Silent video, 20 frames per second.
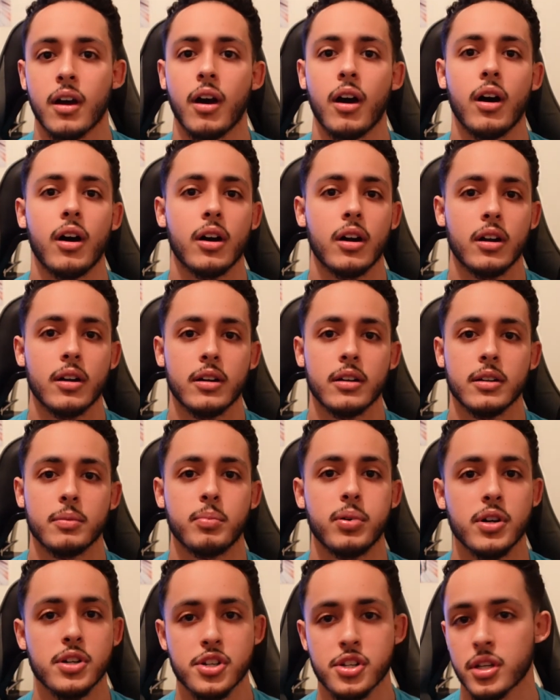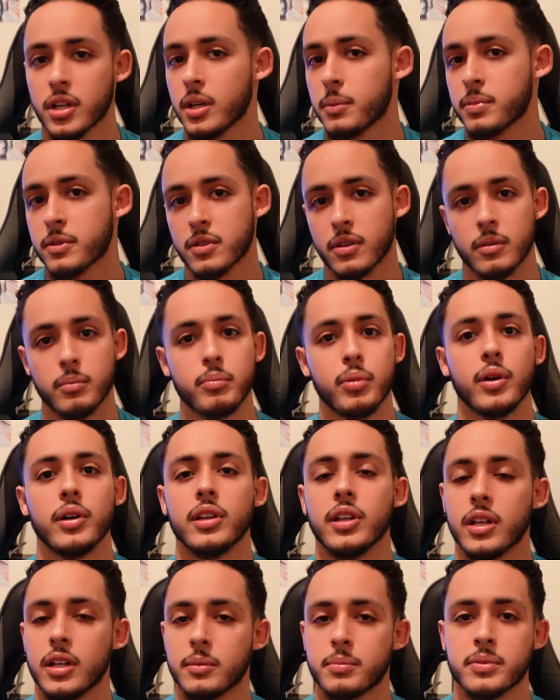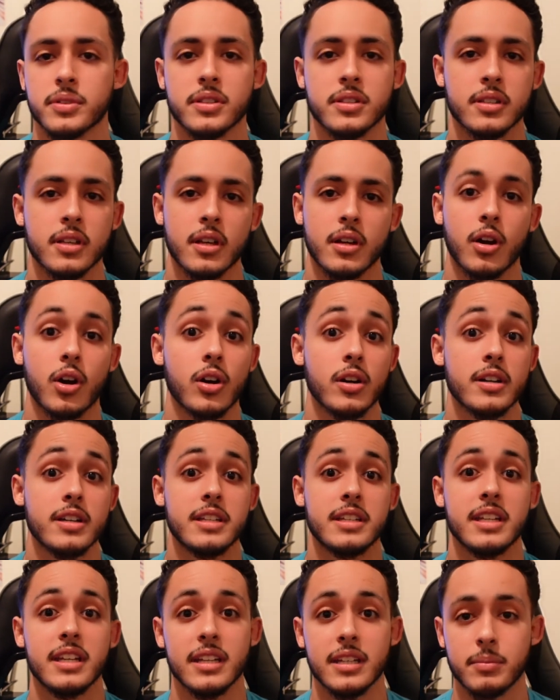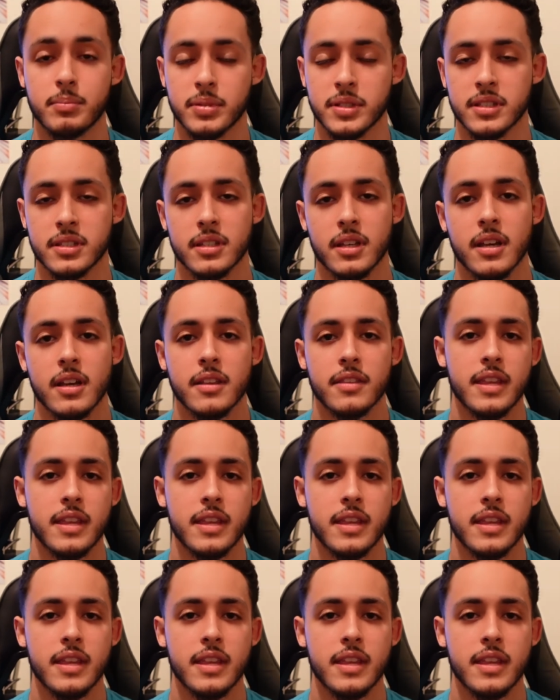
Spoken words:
our push-ups, our pull-ups, our dips,